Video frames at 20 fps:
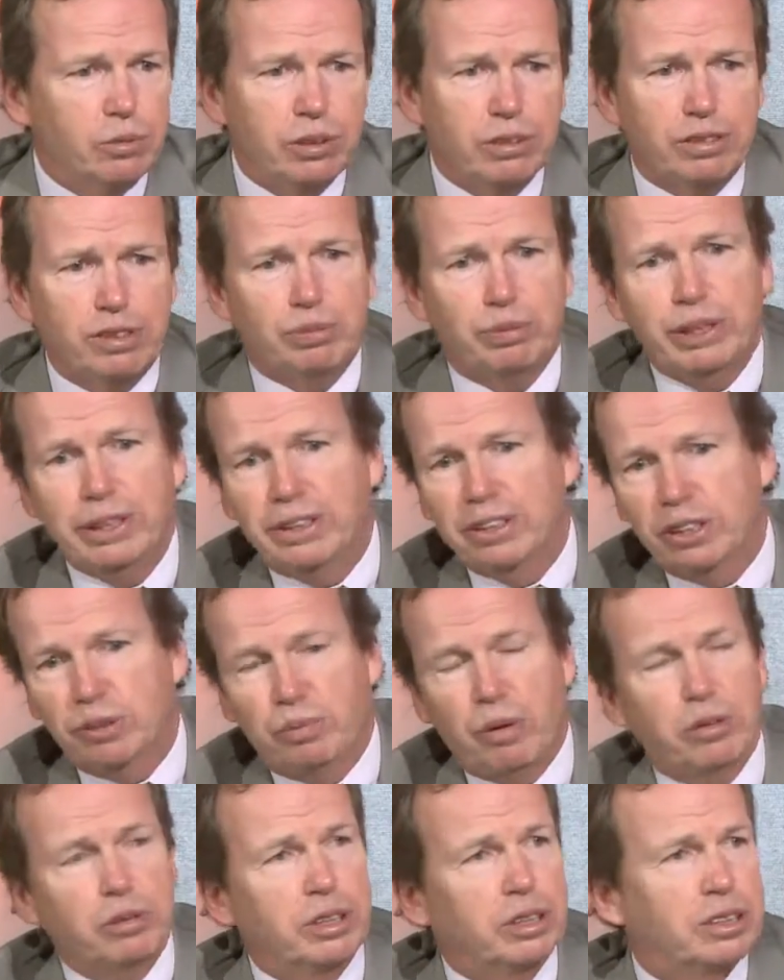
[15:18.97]
We've
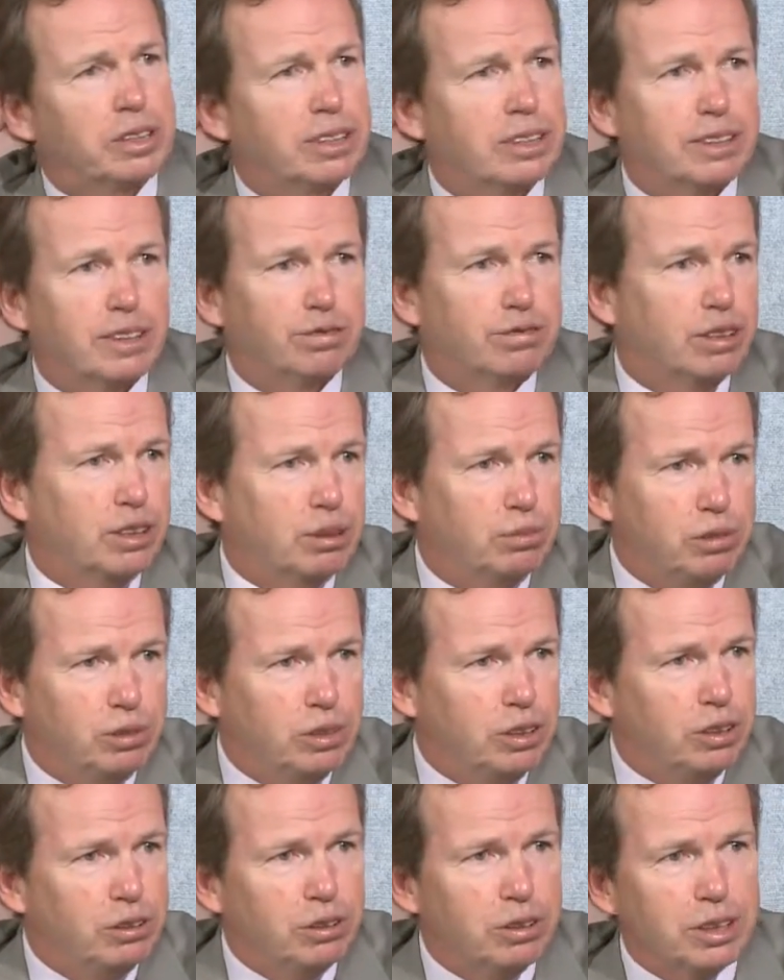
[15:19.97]
spoken to different
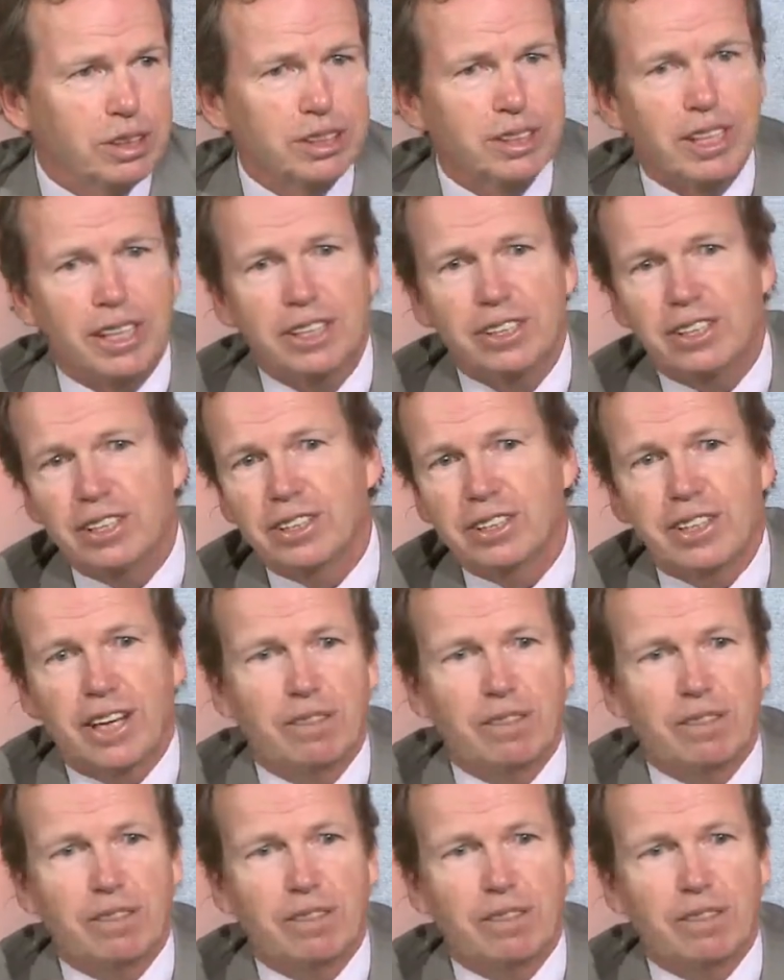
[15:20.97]
community organizations.